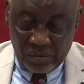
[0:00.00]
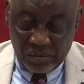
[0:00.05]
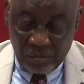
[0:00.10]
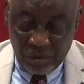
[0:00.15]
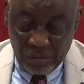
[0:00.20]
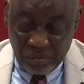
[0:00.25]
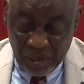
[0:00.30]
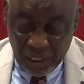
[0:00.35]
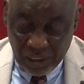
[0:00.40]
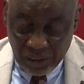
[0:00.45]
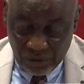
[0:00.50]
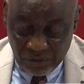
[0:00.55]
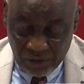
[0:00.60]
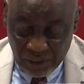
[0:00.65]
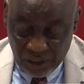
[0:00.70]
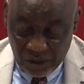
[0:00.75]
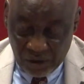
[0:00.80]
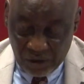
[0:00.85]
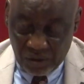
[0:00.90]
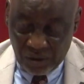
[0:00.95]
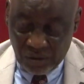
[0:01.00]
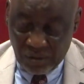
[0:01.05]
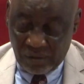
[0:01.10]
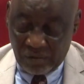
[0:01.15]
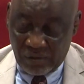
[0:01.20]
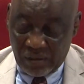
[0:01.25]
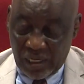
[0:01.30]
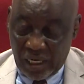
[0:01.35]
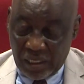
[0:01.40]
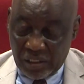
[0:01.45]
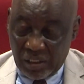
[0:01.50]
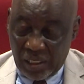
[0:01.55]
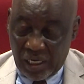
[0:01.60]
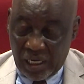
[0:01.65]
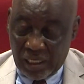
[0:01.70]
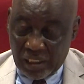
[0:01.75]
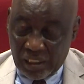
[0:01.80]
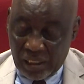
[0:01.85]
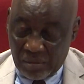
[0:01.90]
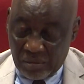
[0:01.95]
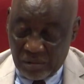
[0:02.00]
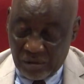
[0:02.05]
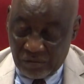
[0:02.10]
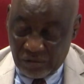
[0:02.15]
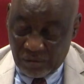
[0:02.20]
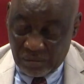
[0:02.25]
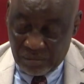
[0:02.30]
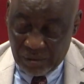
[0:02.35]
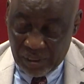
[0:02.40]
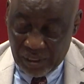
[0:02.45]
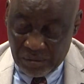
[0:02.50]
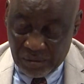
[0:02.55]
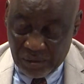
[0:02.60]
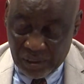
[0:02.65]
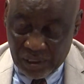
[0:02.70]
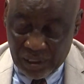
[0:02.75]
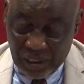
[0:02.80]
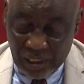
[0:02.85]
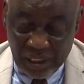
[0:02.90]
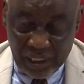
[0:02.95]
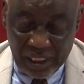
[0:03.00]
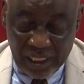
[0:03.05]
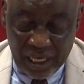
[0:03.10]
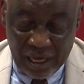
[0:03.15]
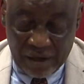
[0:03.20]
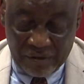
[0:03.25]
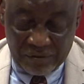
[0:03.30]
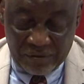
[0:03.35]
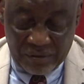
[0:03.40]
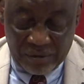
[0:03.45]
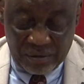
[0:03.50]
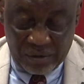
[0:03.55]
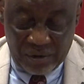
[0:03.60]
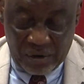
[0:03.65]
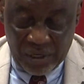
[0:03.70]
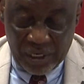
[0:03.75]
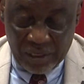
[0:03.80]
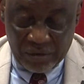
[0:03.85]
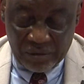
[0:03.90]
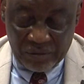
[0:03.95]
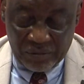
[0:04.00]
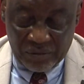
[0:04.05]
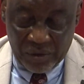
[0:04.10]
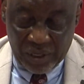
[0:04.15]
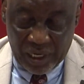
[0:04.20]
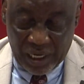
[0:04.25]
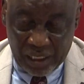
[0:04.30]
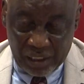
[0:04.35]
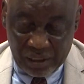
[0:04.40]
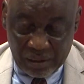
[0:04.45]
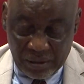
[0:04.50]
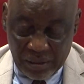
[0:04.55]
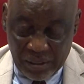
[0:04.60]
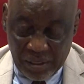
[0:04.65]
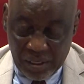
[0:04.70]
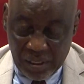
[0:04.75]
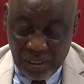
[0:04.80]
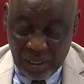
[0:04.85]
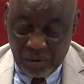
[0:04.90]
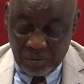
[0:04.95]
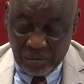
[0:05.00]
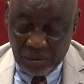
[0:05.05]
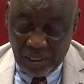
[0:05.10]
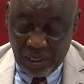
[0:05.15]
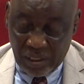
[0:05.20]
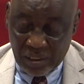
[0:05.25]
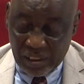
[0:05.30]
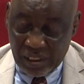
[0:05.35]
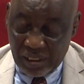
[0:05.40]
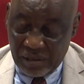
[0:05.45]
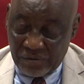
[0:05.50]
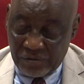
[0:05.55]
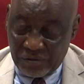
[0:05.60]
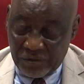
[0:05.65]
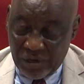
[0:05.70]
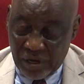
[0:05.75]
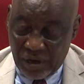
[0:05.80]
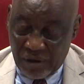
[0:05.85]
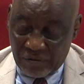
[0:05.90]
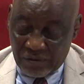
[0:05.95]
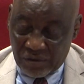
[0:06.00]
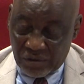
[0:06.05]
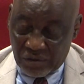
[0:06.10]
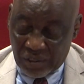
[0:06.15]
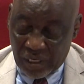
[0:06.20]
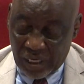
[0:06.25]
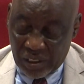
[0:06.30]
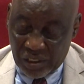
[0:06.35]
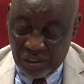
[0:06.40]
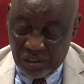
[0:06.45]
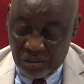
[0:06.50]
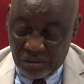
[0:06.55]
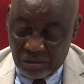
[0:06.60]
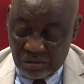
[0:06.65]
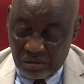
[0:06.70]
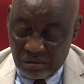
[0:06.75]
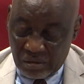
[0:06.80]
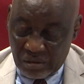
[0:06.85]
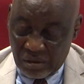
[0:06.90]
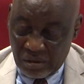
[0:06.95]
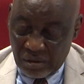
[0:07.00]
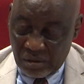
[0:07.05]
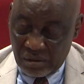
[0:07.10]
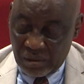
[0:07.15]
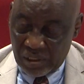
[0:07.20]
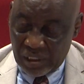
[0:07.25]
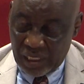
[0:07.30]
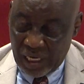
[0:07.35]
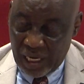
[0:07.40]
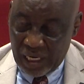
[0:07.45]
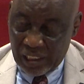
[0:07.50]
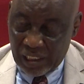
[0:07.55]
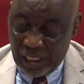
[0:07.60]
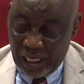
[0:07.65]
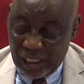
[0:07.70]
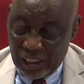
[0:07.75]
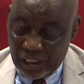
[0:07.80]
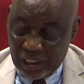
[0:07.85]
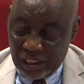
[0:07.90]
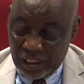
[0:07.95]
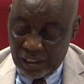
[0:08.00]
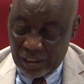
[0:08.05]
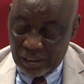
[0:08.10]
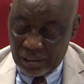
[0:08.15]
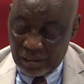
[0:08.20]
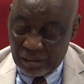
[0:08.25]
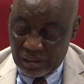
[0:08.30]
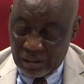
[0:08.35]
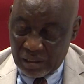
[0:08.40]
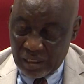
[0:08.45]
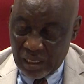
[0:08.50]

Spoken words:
Members of the caucus of the National Assembly from Benue State, therefore, unequivocally and without any fear of contradiction, deny the allegation